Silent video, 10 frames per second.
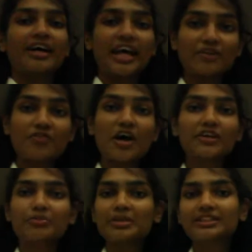
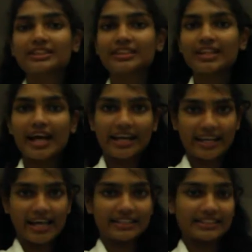Environmental
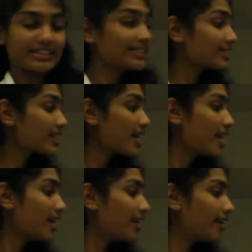analysis.
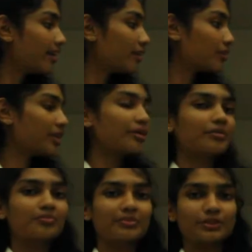
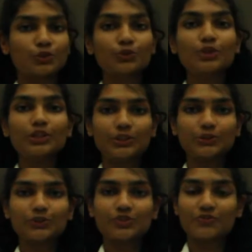The tool
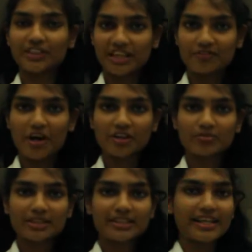used for the
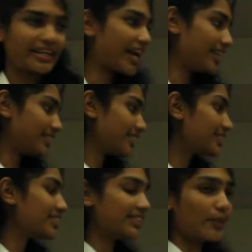environmental
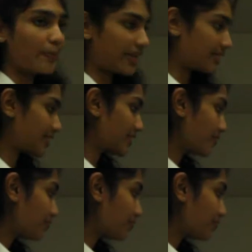analysis is the PEST.